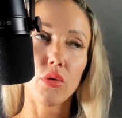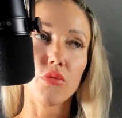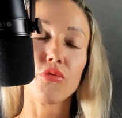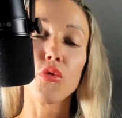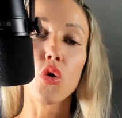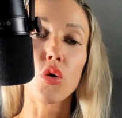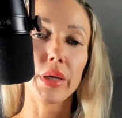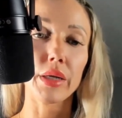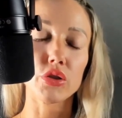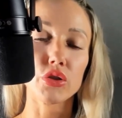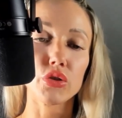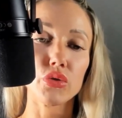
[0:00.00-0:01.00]
forming
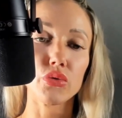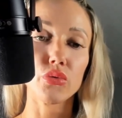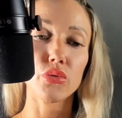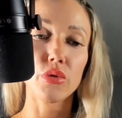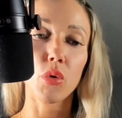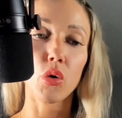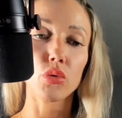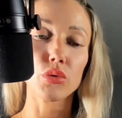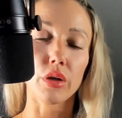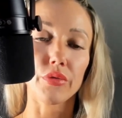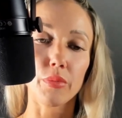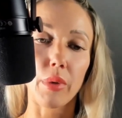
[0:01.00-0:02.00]
to the mold
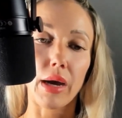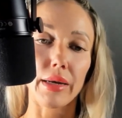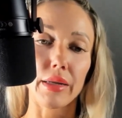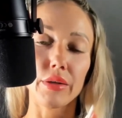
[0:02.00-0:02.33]
of your body.